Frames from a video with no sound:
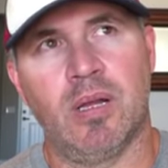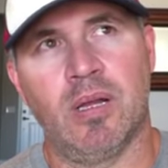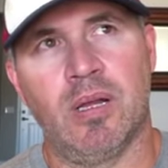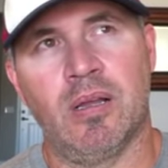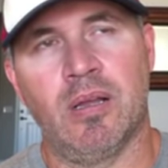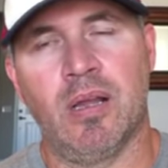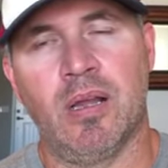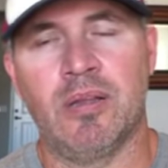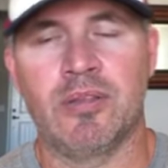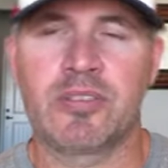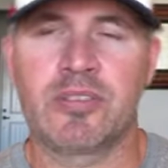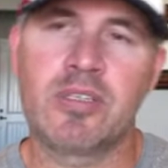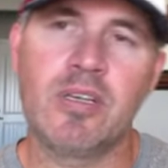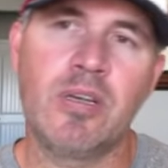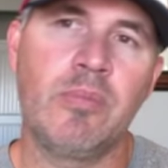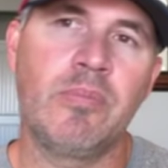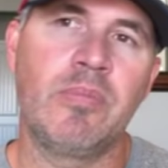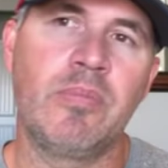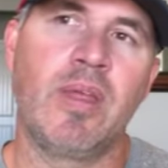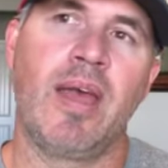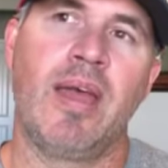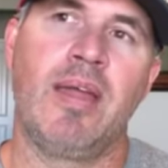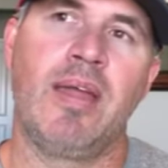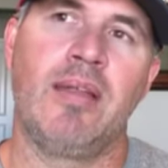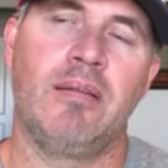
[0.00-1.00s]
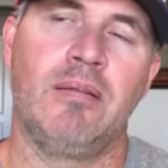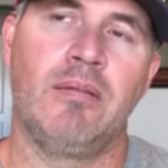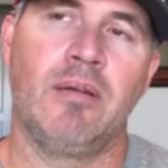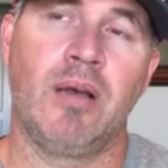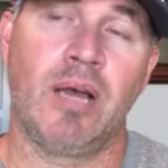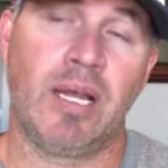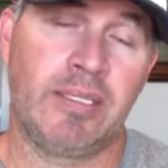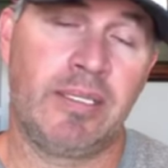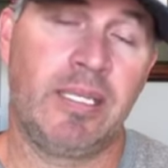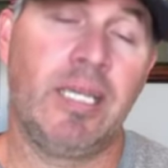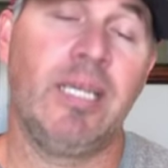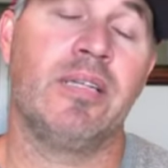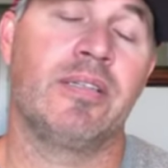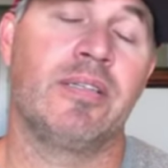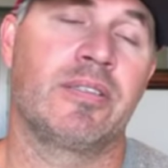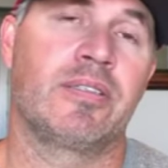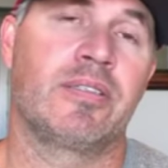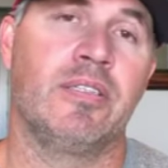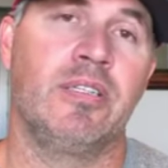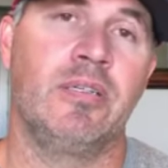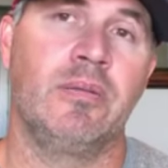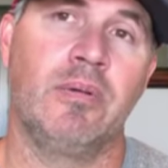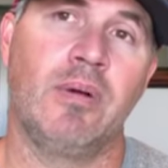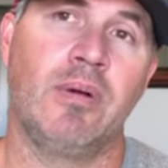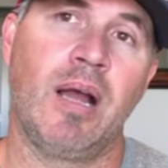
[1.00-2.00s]
assumed that,
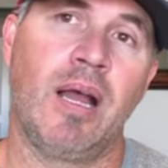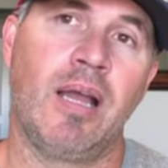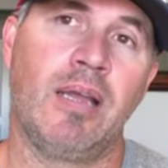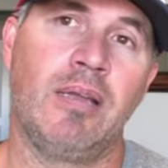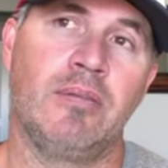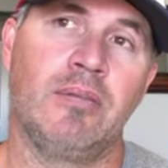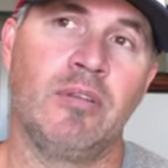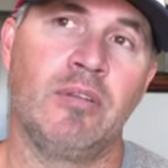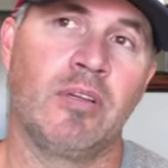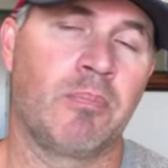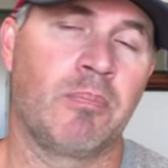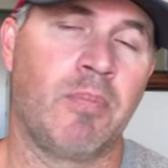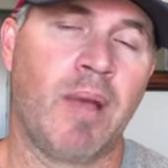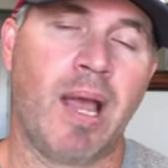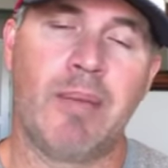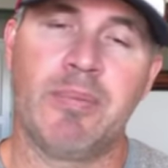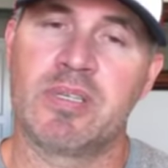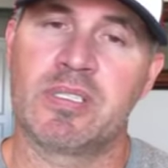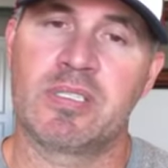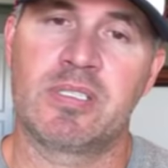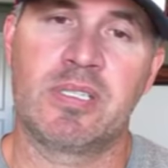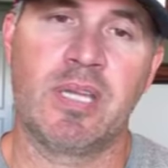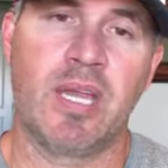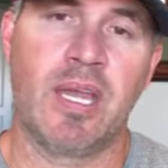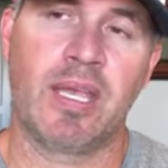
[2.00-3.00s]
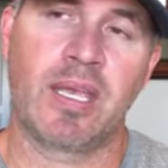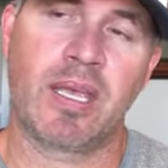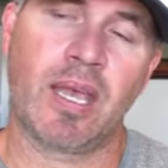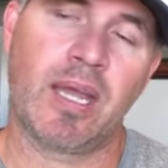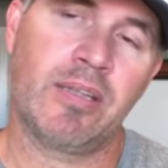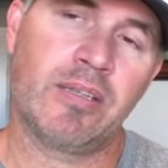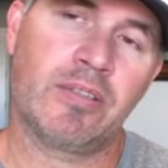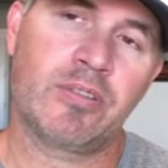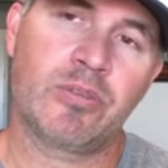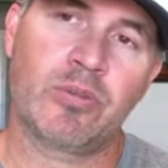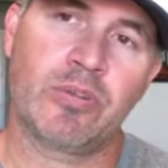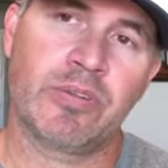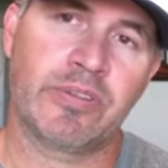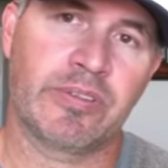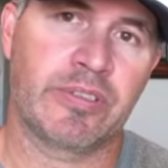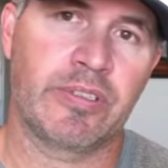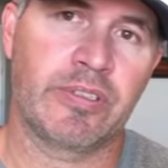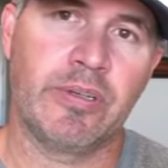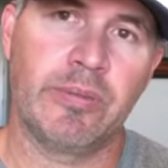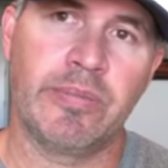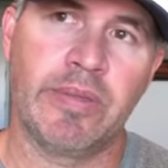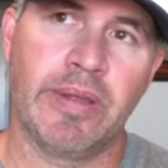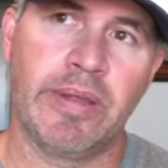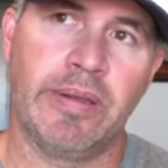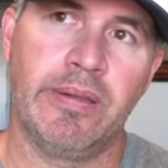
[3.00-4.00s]
look, my mistake, I just sort of
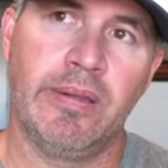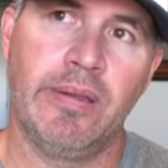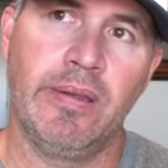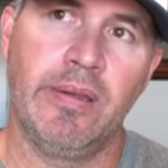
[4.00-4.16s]
assumed that